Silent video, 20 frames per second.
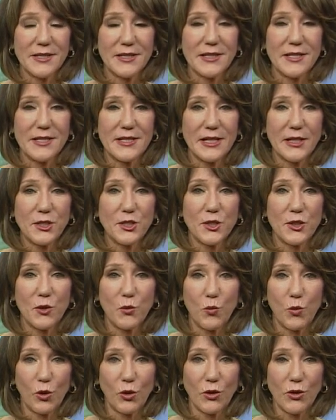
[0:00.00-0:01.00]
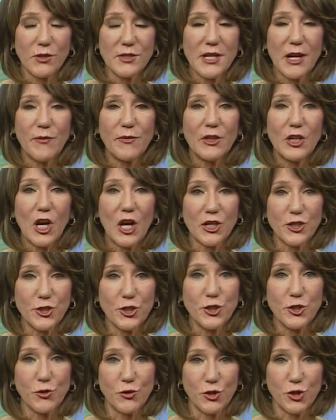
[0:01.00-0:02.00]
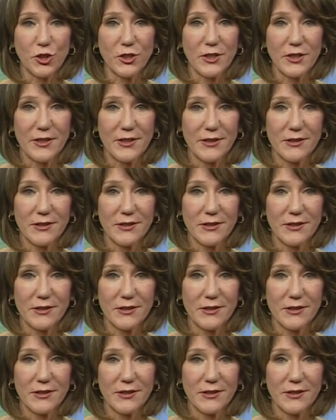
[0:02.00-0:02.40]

to stick to the words of the Constitution.